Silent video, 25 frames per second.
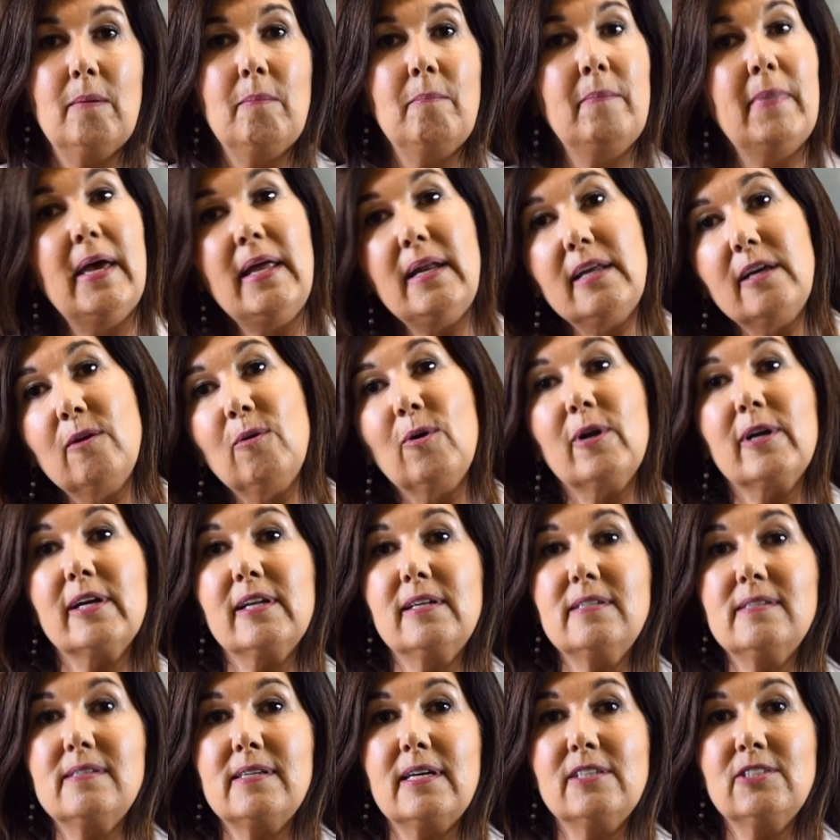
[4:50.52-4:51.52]
Many
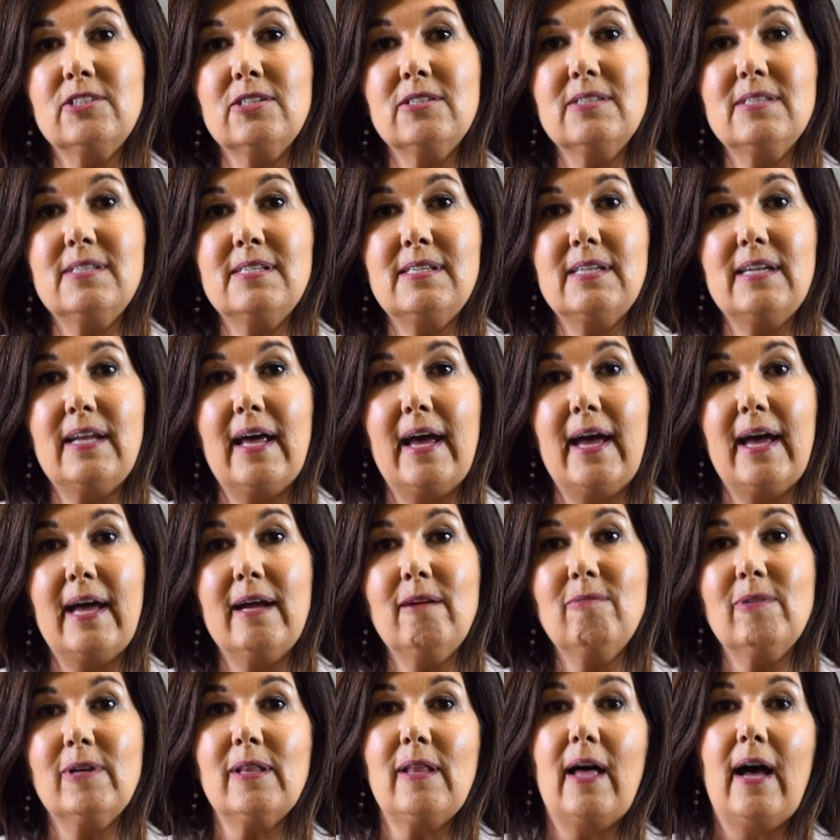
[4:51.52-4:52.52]
organizations
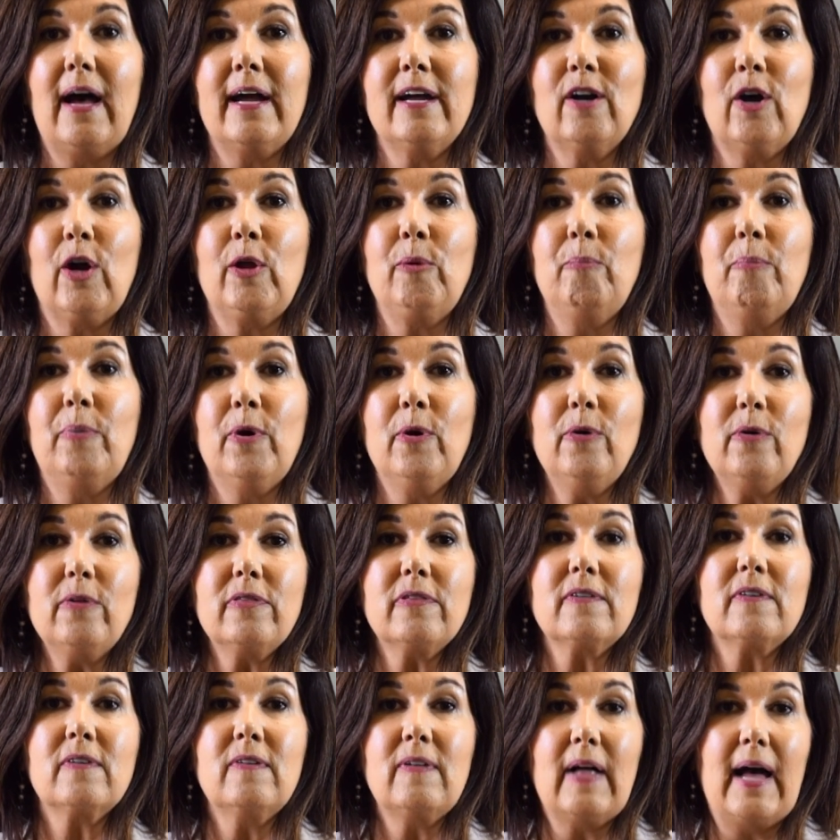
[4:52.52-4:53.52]
today rely on
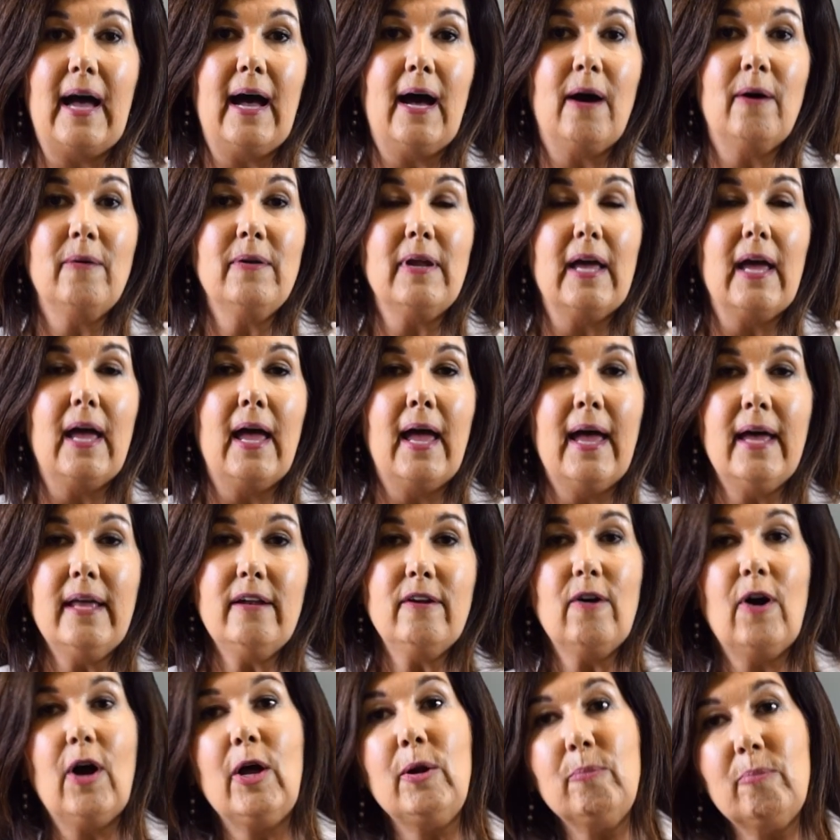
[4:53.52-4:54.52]
both cloud
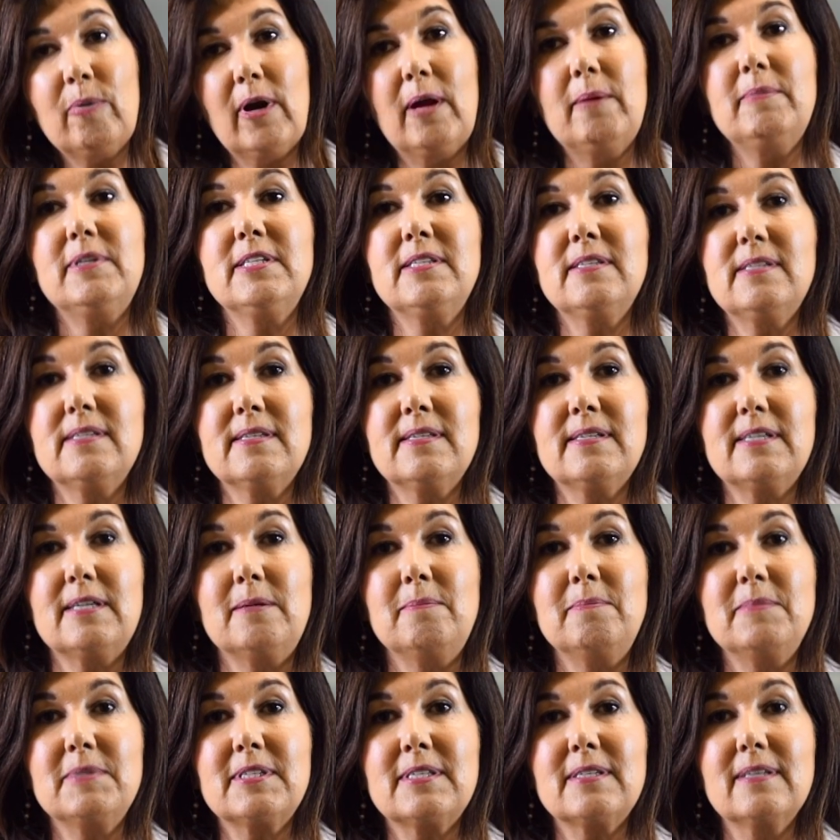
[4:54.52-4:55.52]
and on-premise
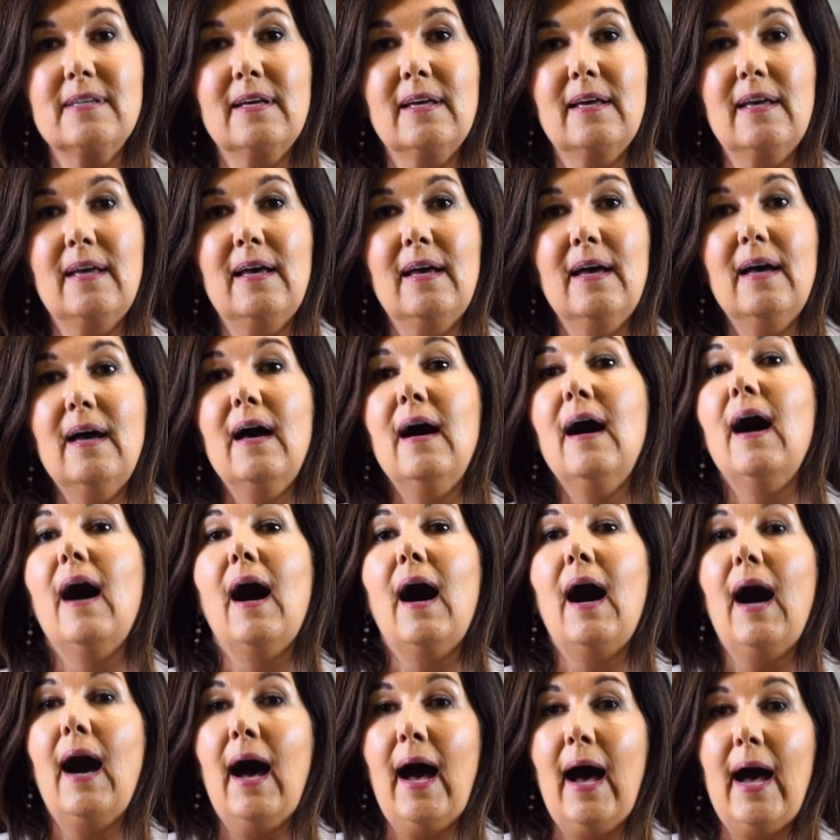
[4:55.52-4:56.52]
systems.
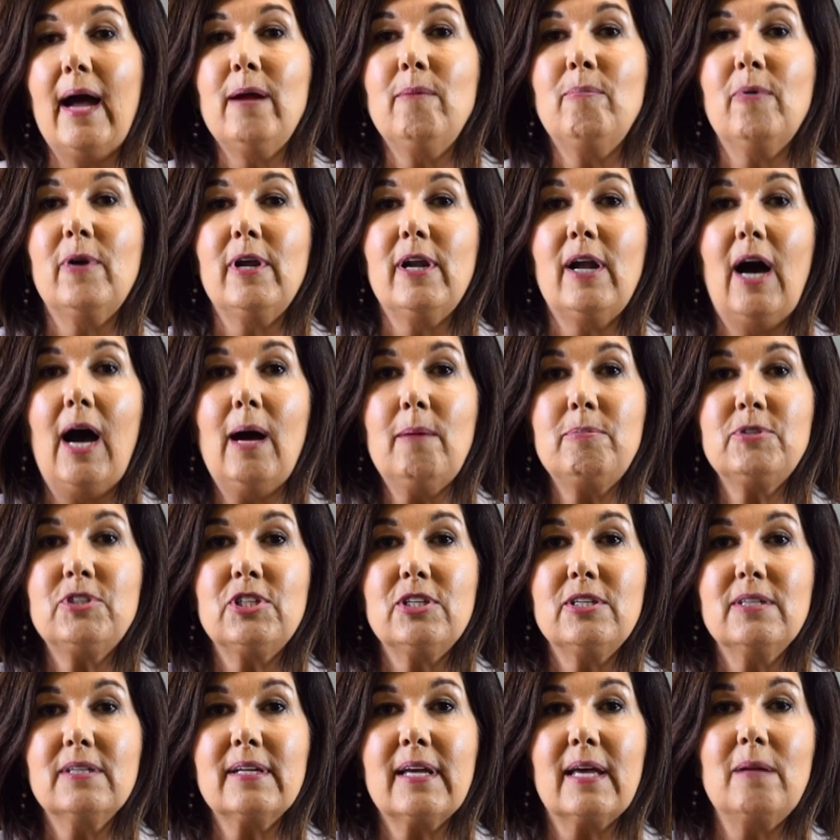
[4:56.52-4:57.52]
A hybrid
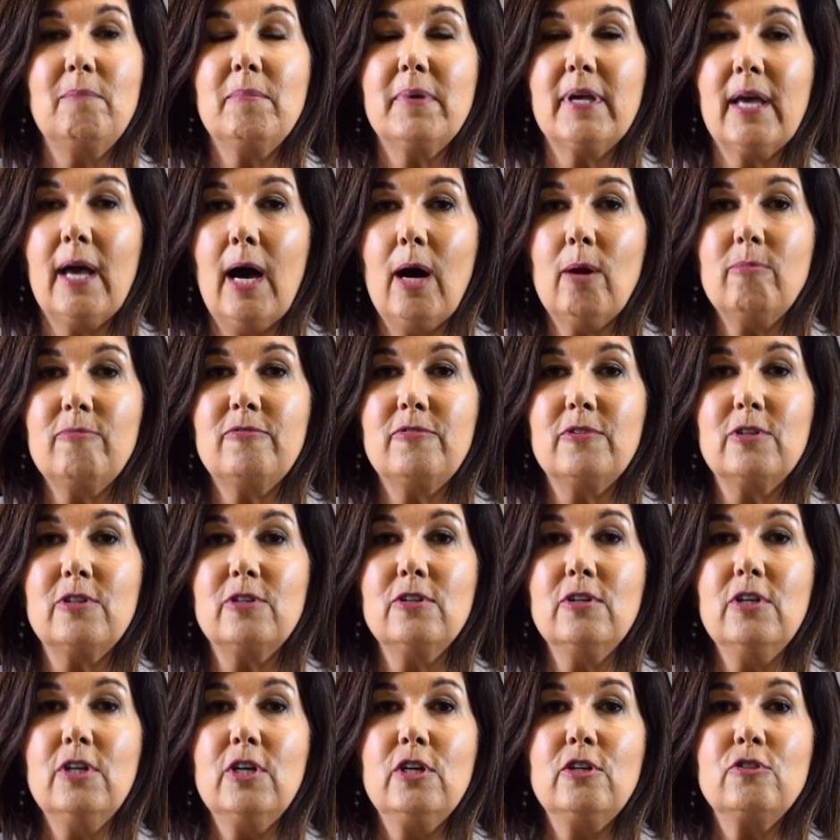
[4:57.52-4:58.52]
option can be
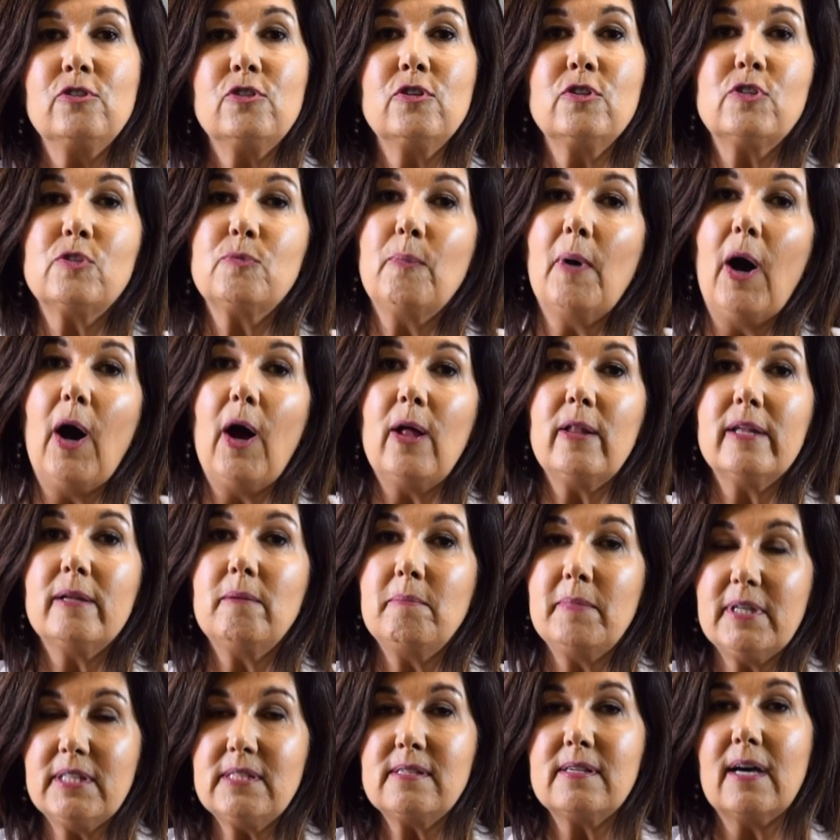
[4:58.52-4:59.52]
helpful to small
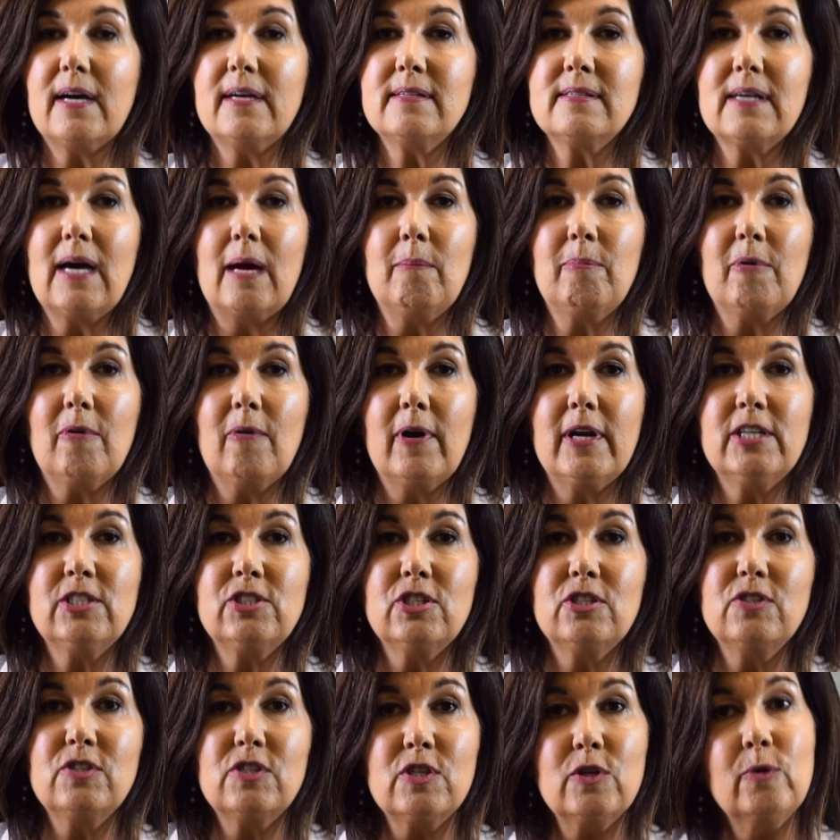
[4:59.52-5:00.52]
and mid-size
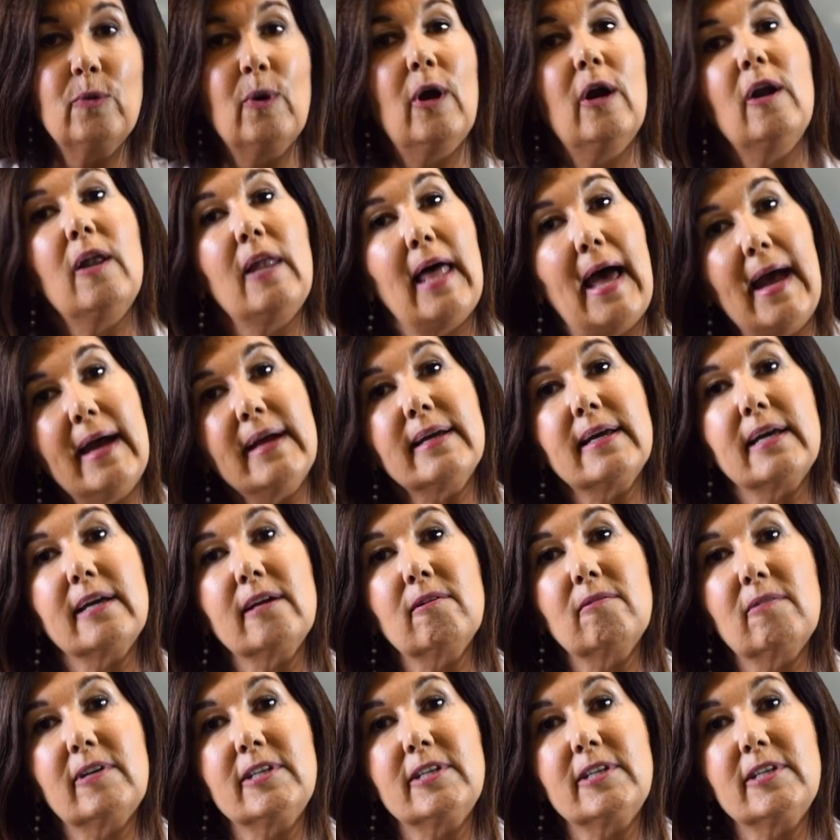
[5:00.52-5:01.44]
operations who are lacking